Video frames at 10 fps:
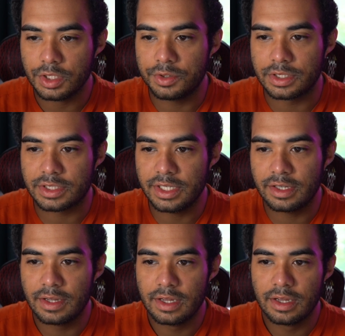You can see
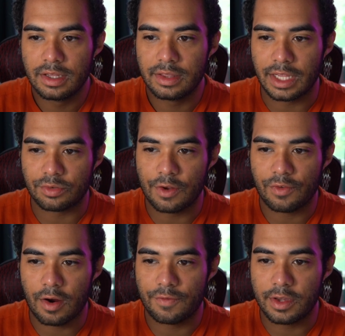that
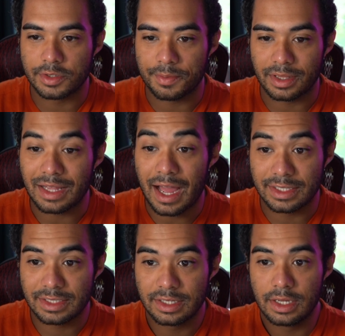24-hour fee goes up a
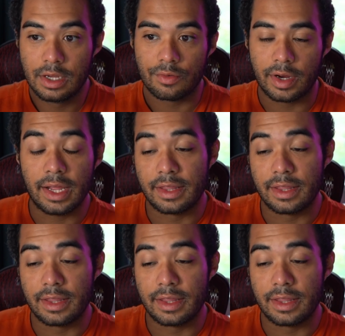lot, right?